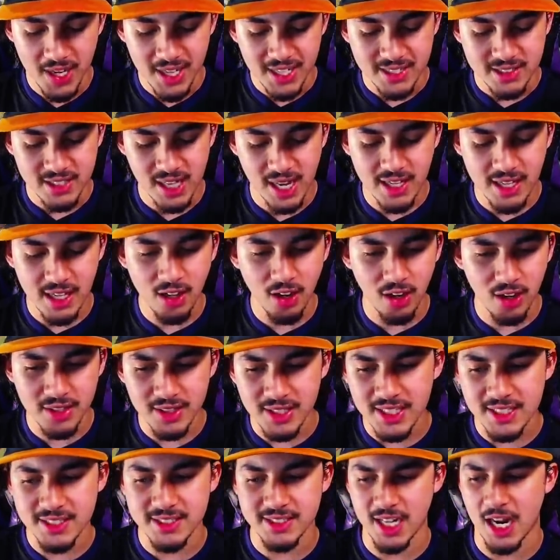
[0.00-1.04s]
taking on
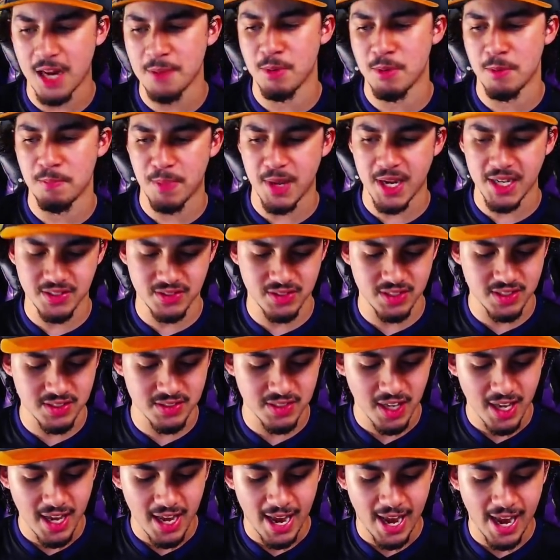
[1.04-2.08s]
these type of bases
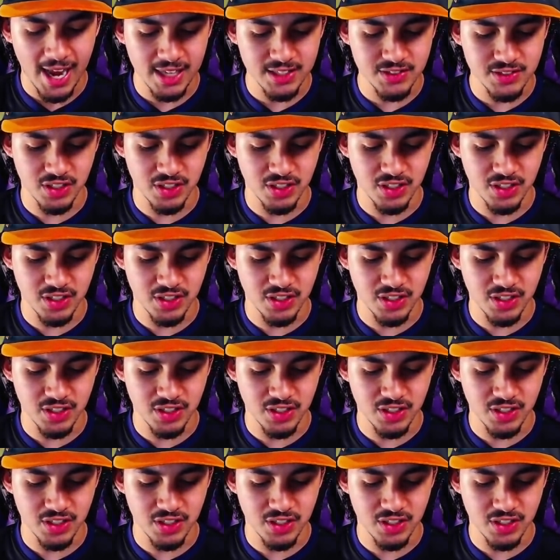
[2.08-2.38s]
has